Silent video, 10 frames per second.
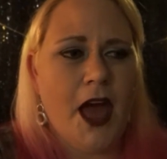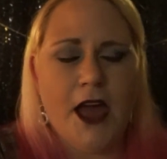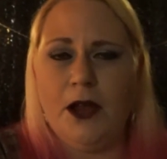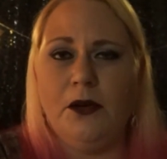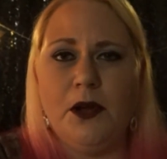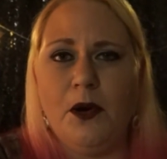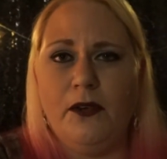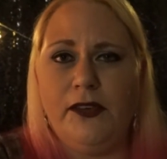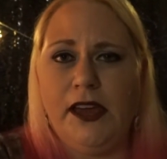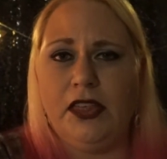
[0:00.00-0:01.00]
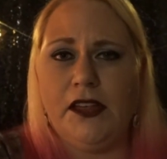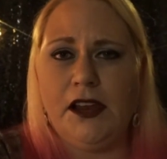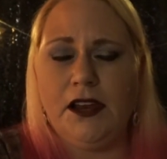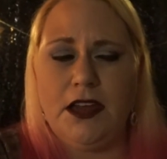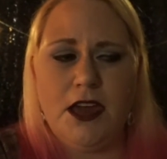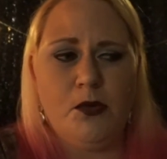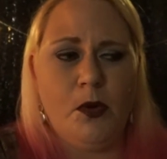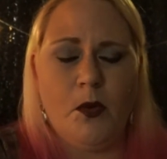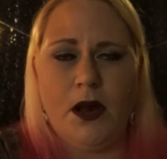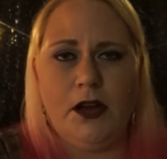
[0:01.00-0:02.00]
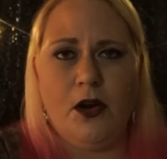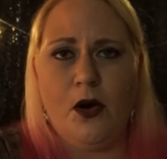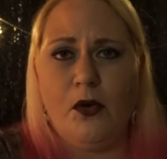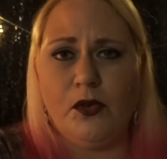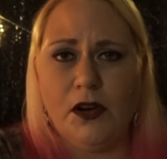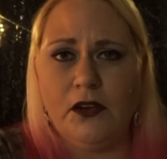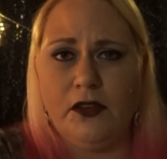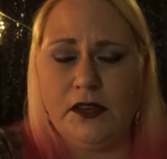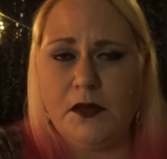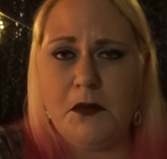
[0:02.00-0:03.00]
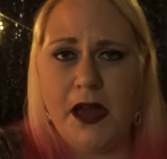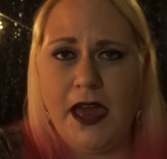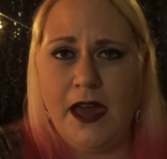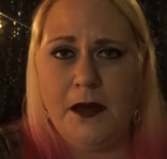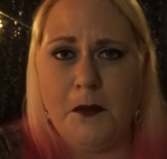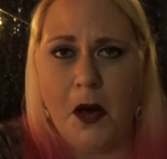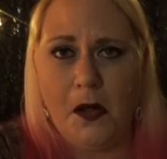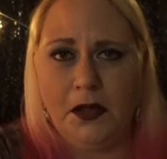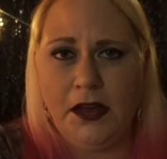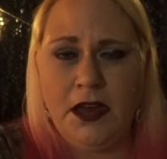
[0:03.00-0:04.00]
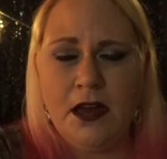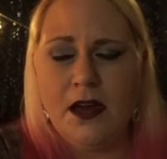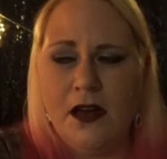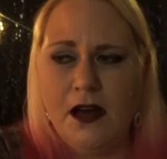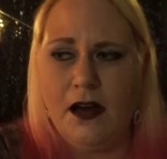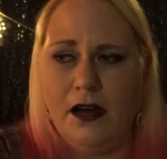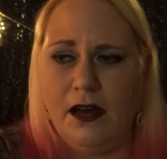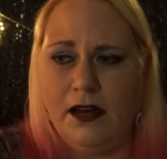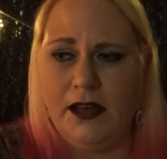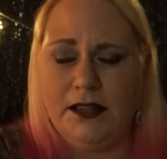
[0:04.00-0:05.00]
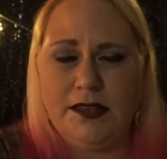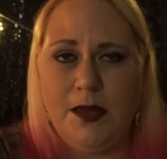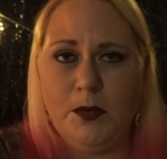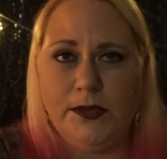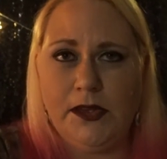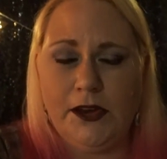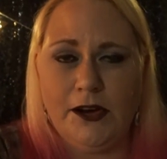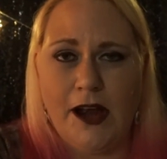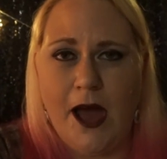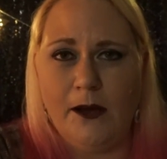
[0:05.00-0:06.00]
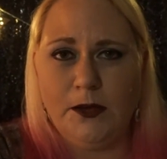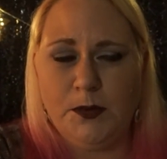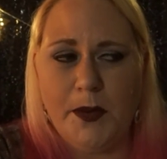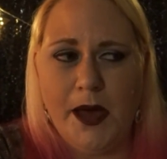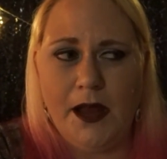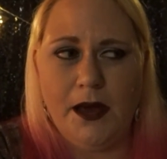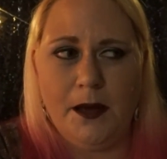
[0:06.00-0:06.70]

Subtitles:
I don't know if Ethan and E will want to go over and visit my Aunt Molly and see what's in her house, but